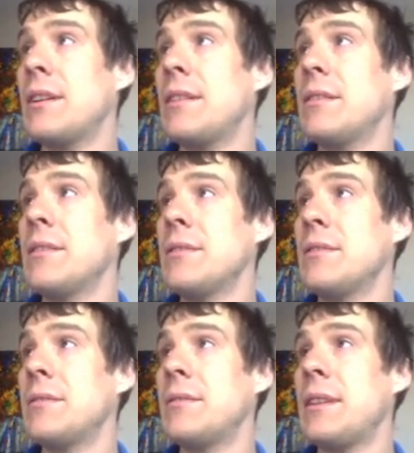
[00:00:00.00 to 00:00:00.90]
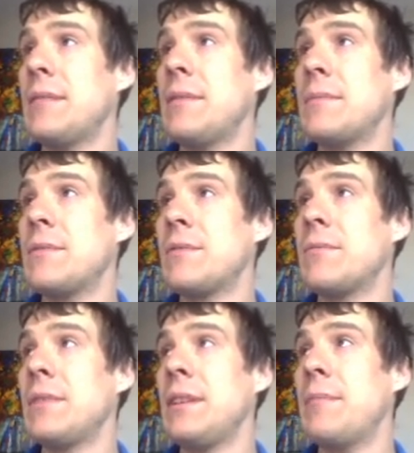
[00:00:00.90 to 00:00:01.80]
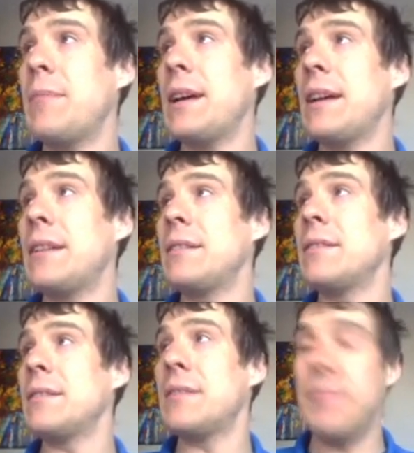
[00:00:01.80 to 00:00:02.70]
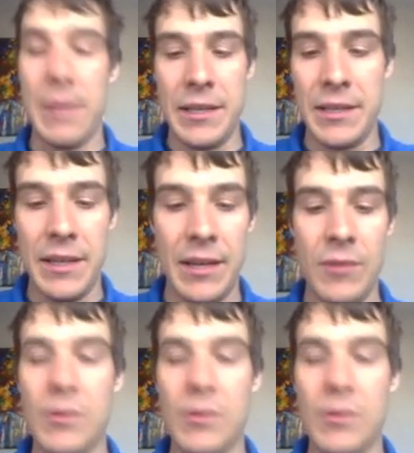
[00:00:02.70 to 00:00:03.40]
I'm just really bad at spelling today.